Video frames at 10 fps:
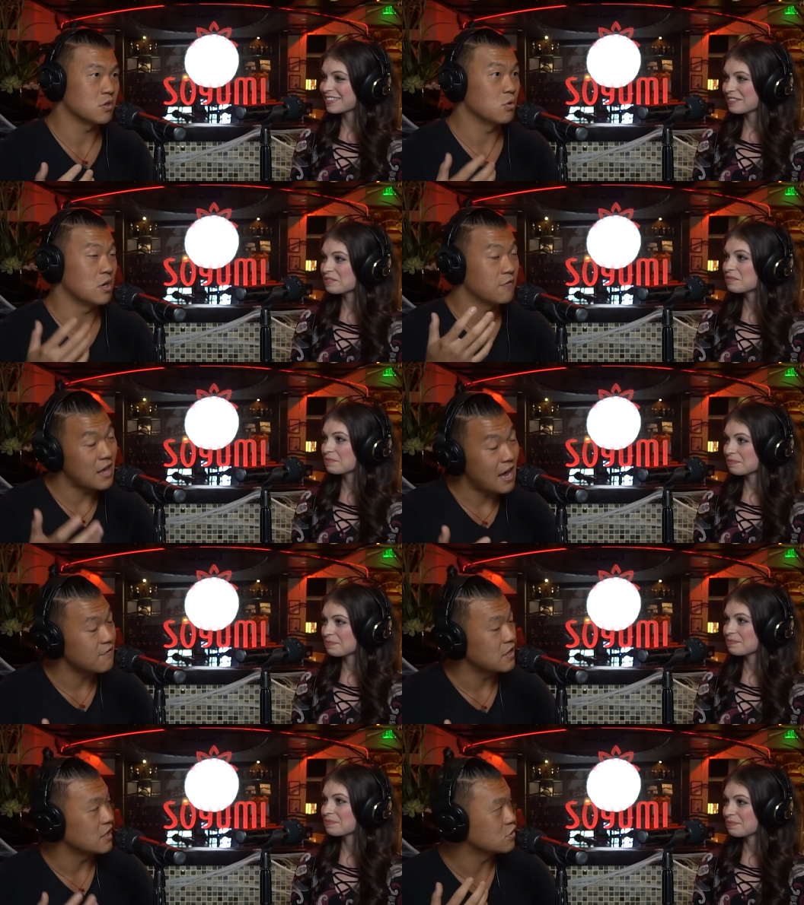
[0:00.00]
Speaker 1: you if they have
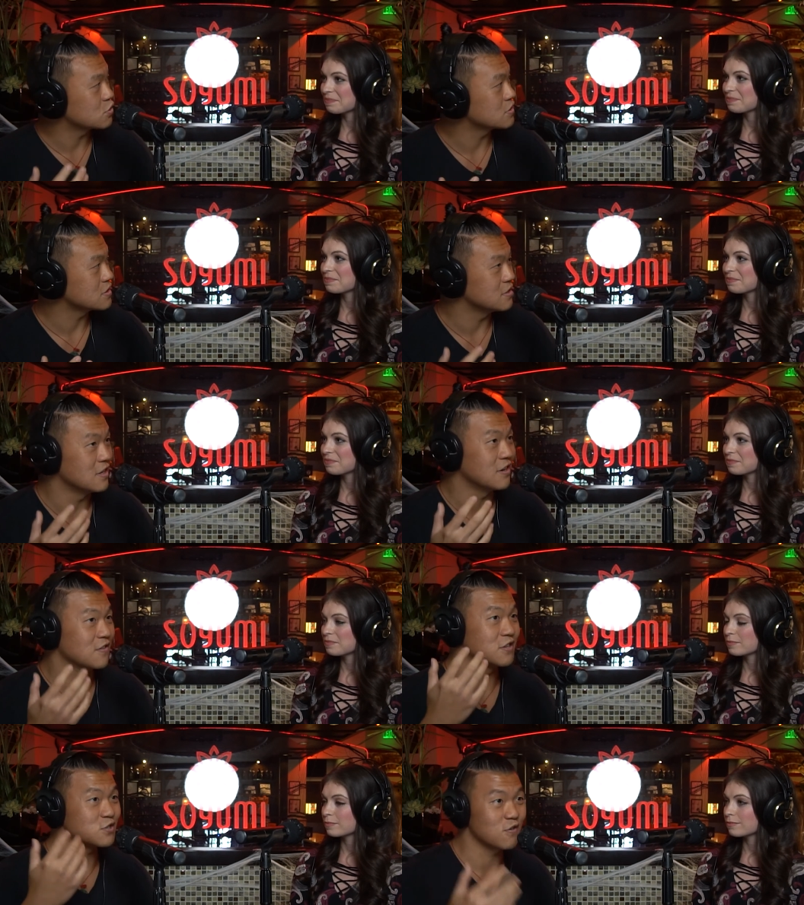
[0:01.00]
any interest in any of
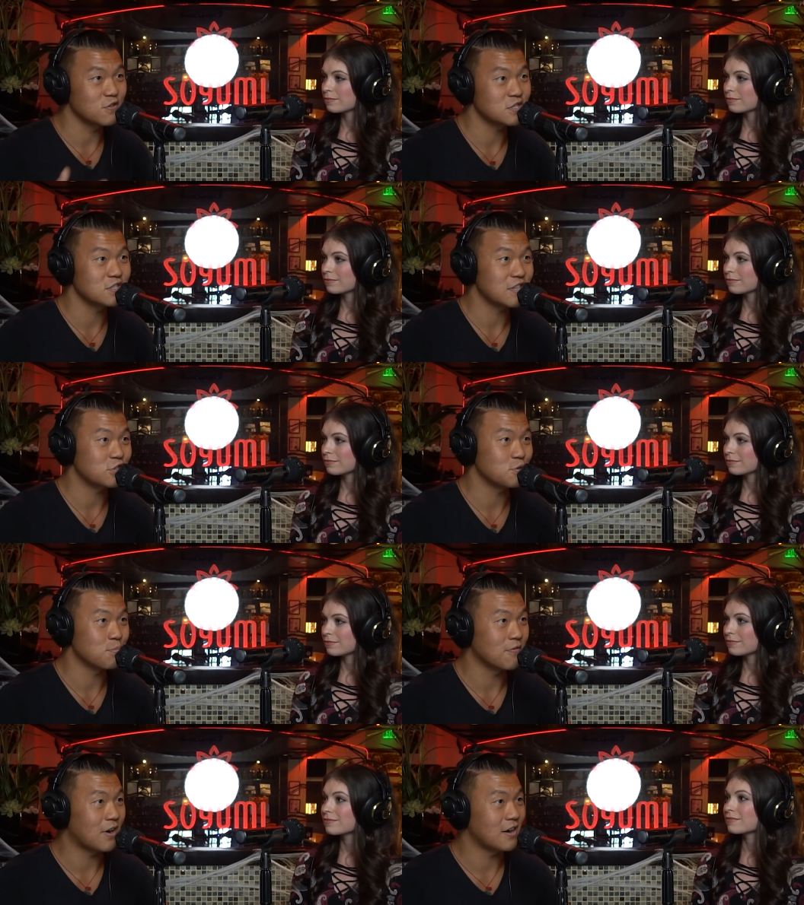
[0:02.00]
the services that you
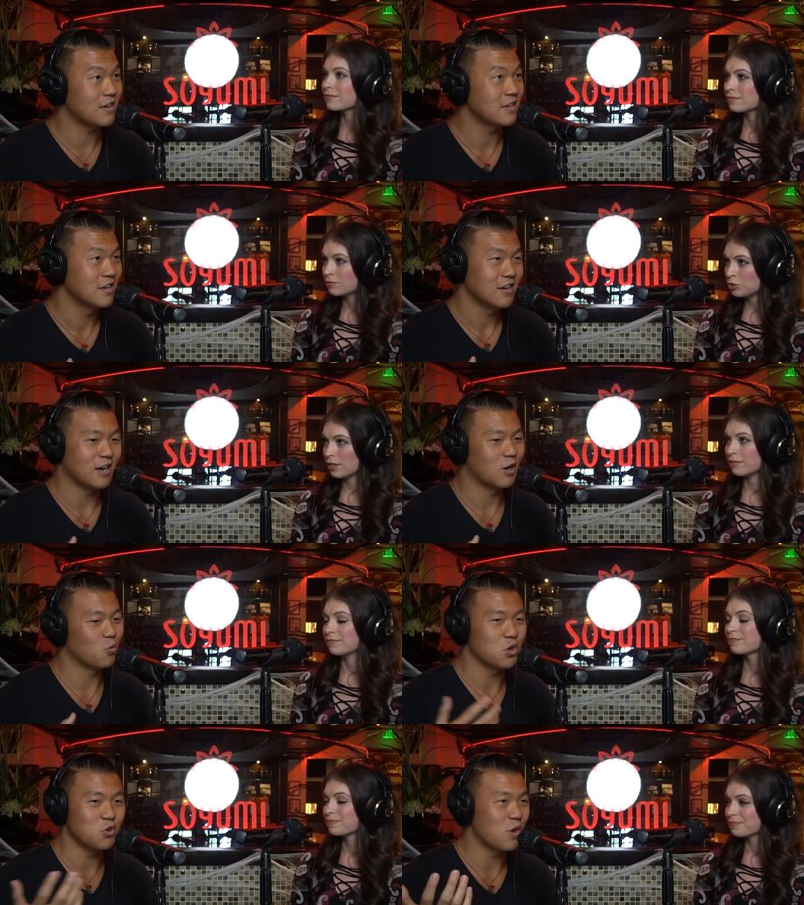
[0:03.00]
provide? Sure. Uh, what
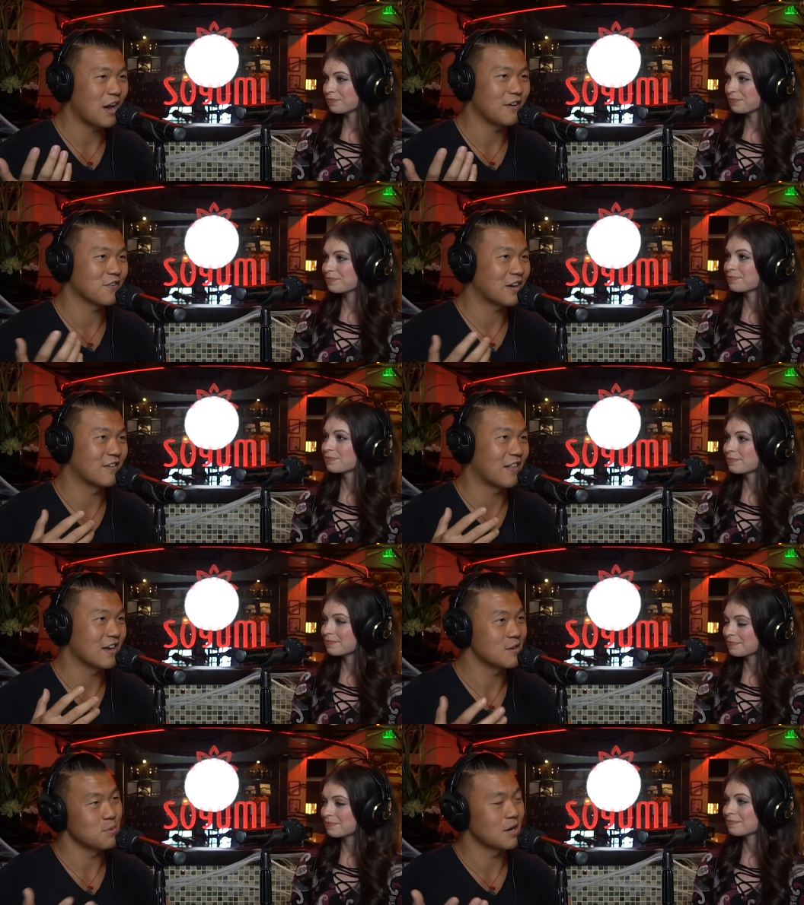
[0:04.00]
do you have kind of like
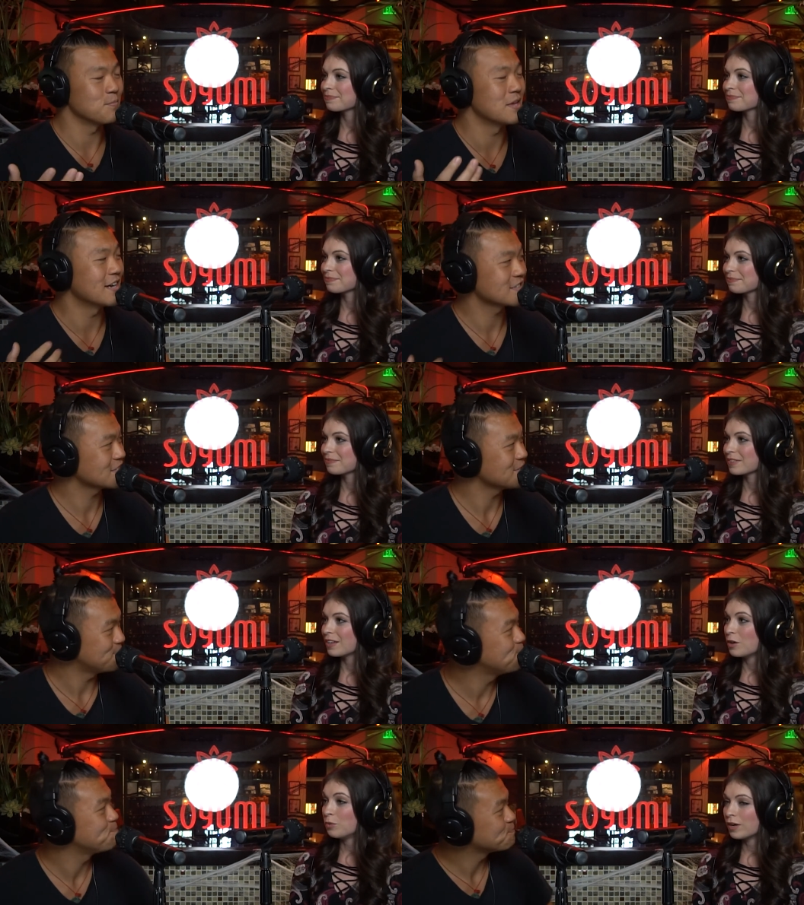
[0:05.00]
coming up next?
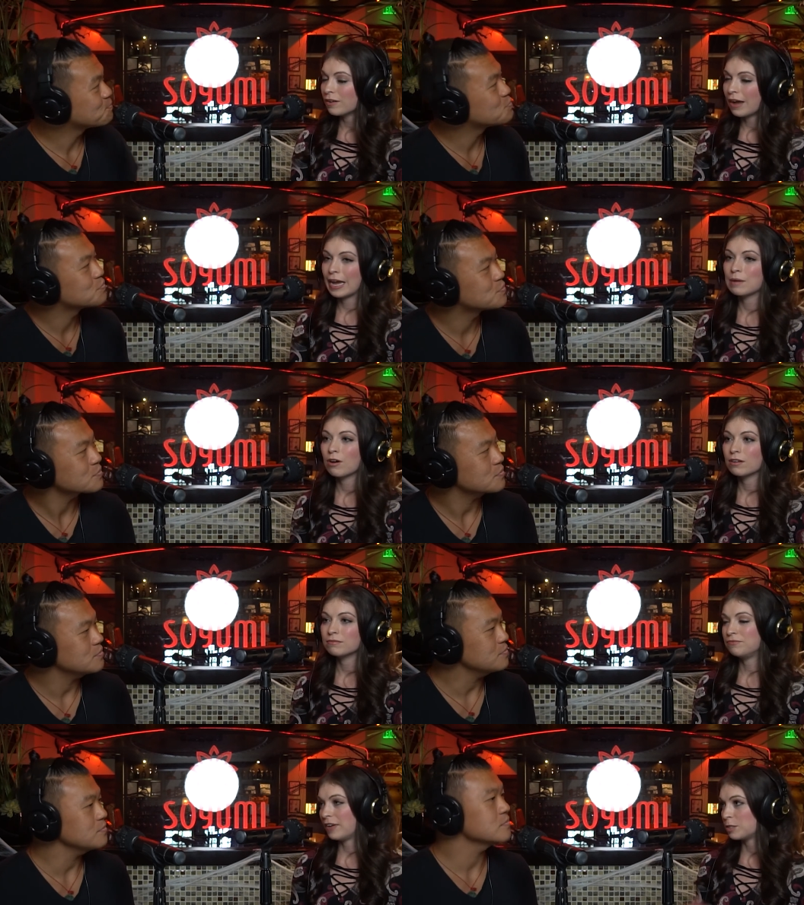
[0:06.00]
Speaker 2: Well, I am on
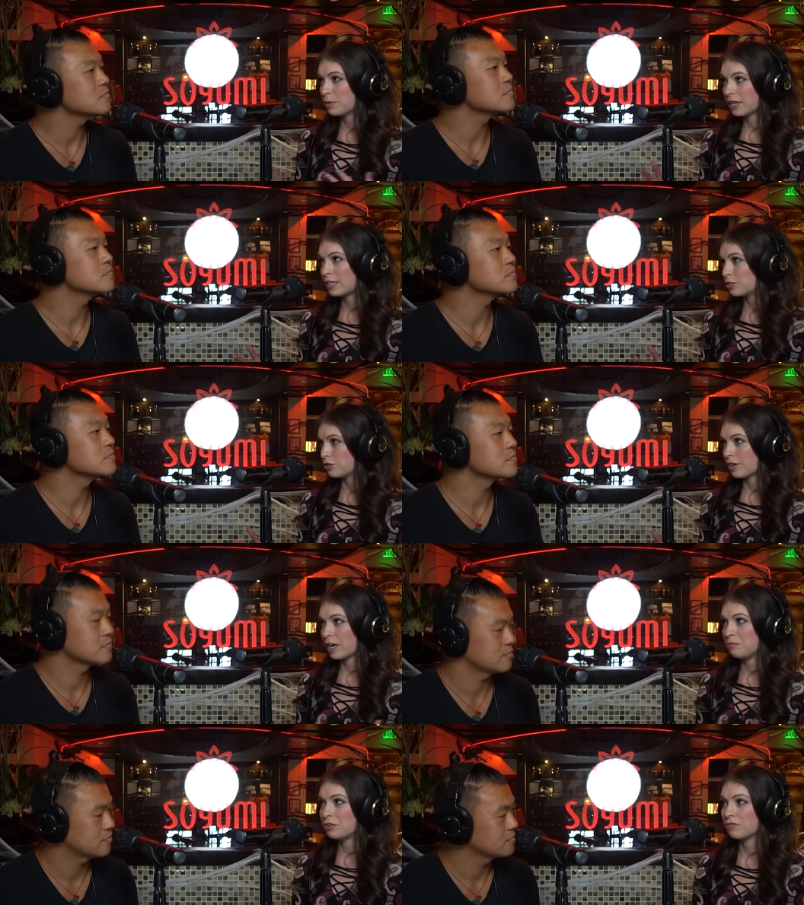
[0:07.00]
Facebook and Instagram.
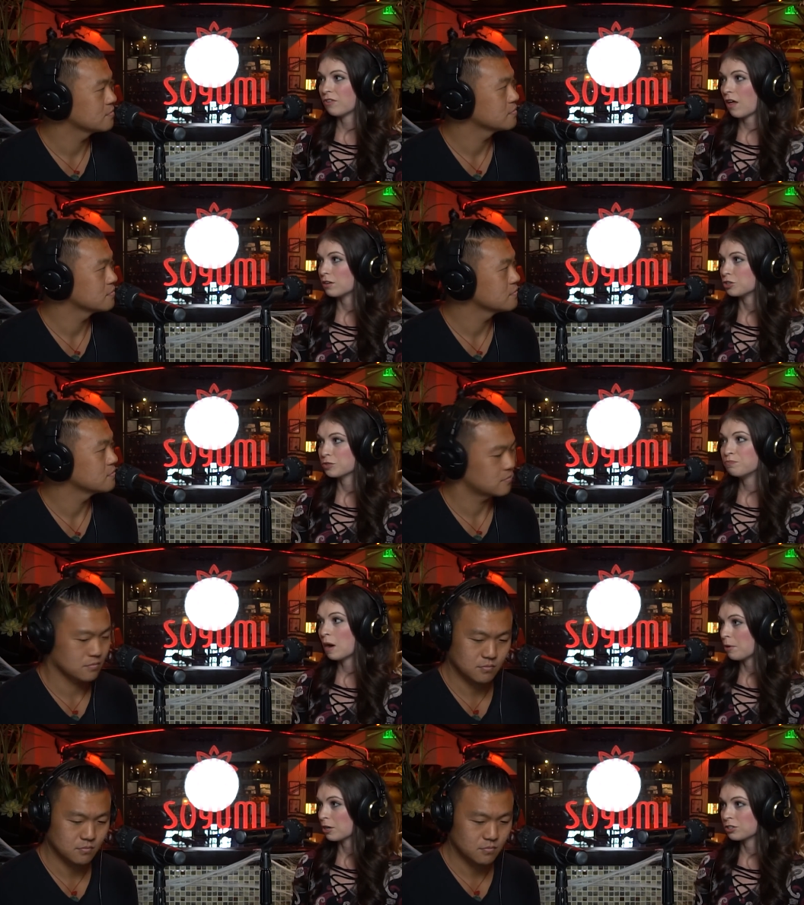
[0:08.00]
You can follow just my
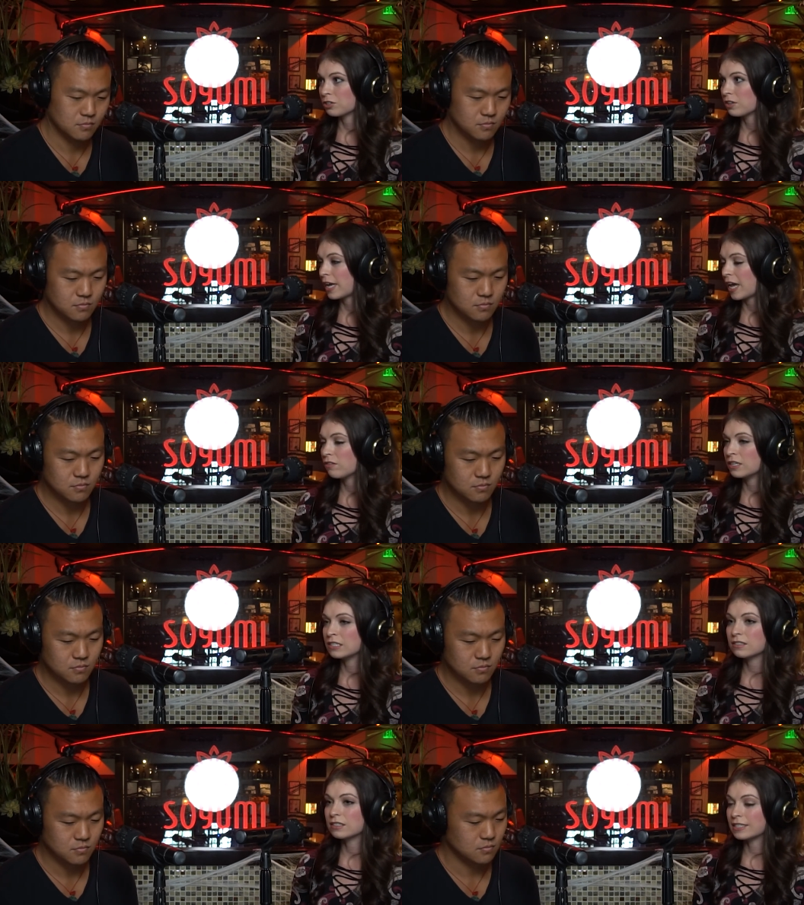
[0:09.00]
personal account. It's
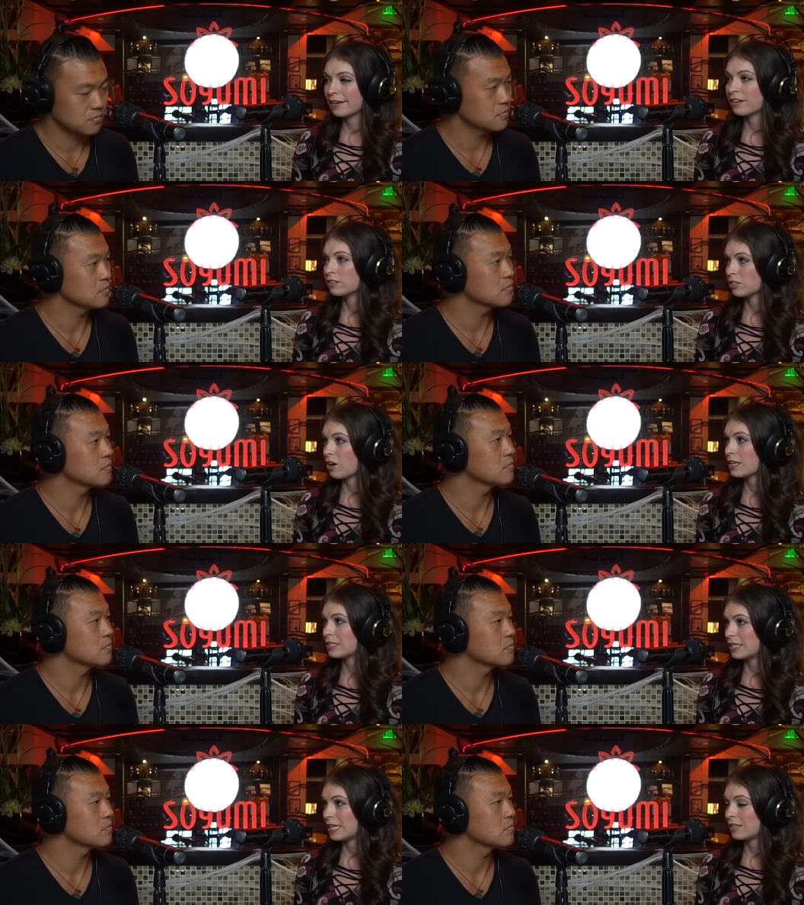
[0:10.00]

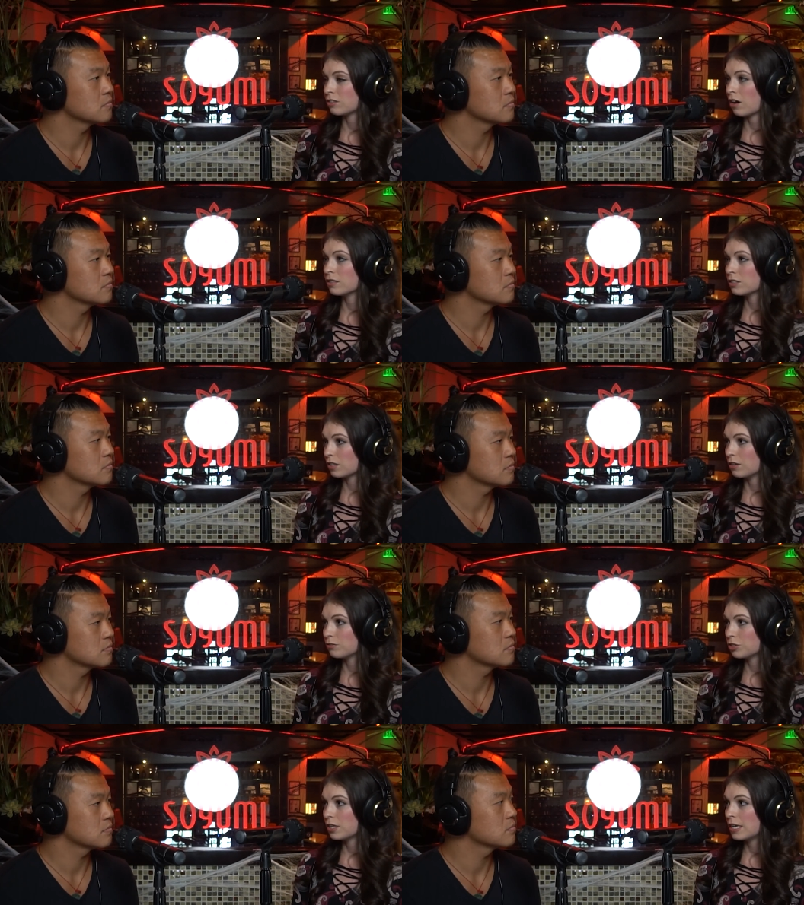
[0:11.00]
sarah.c.deloach.